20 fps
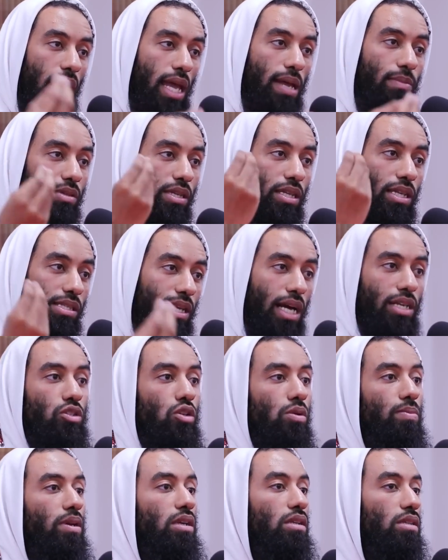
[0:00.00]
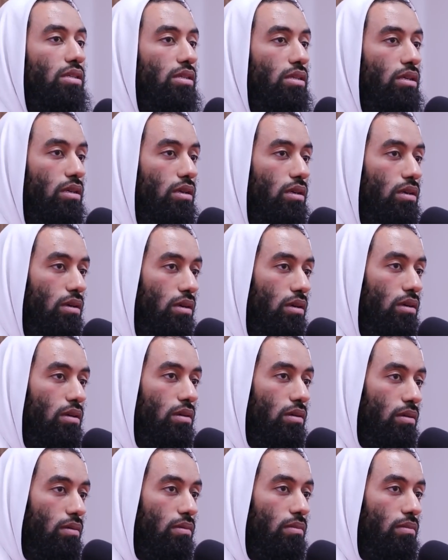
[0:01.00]
names and His attributes.
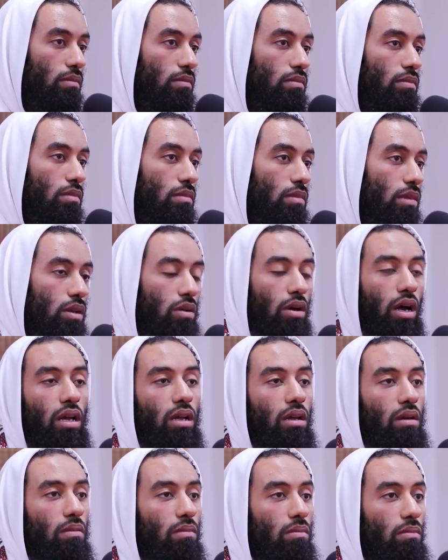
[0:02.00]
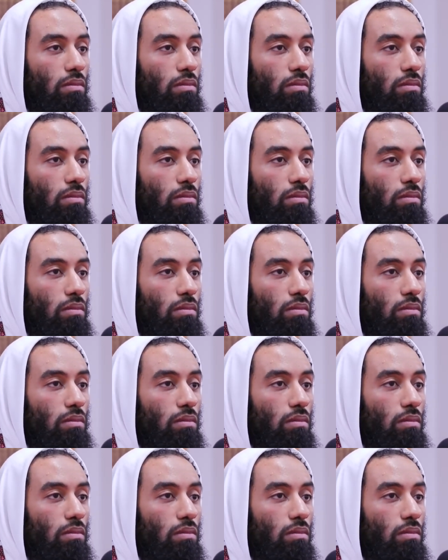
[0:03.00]
Right?